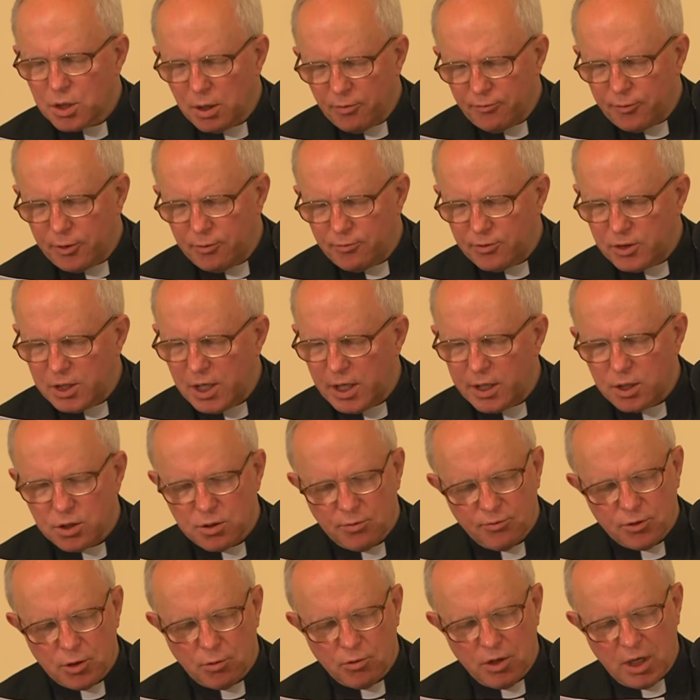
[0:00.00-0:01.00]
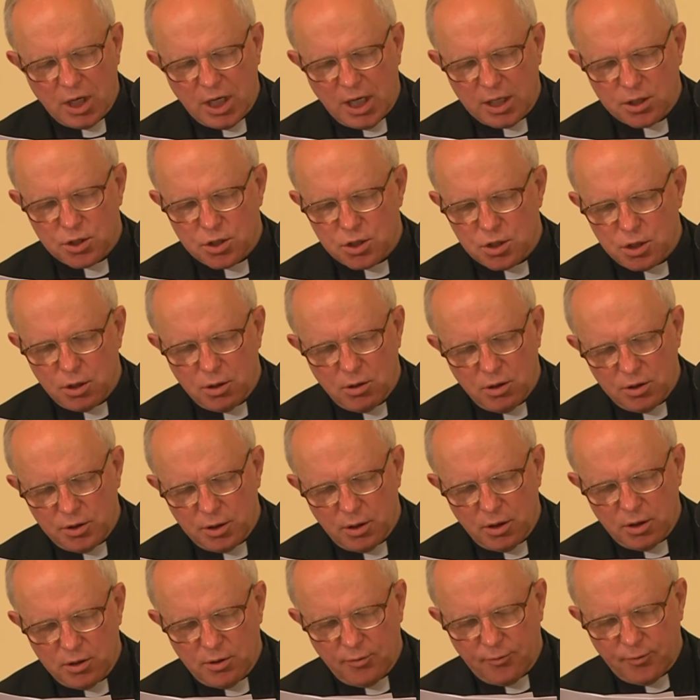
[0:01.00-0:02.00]
58 of the
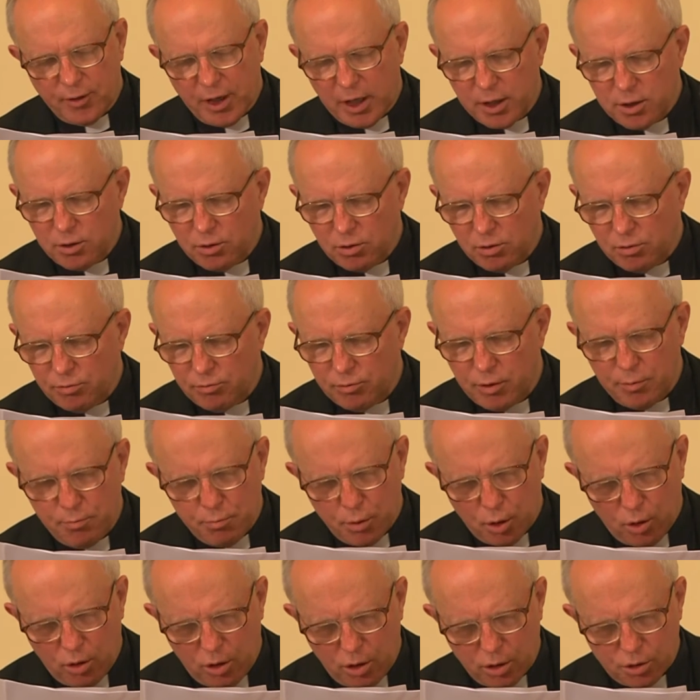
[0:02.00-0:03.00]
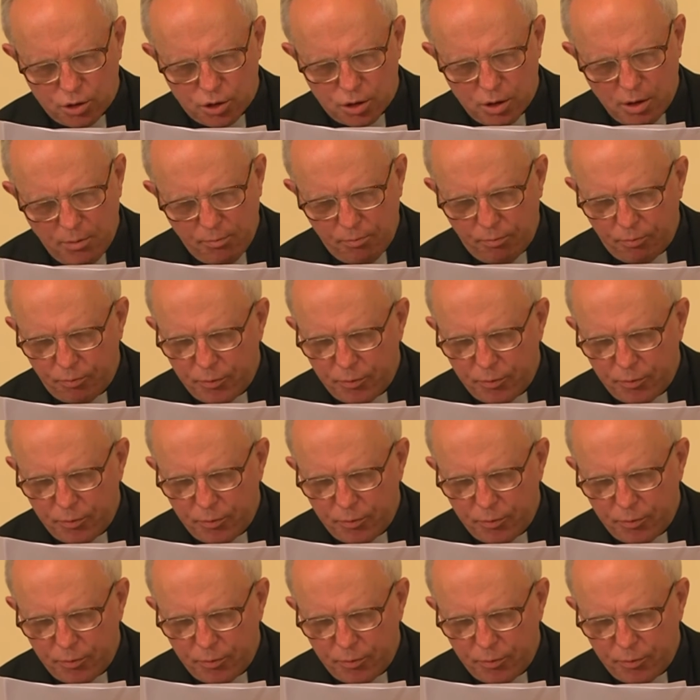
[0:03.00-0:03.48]
Relatio, the final report.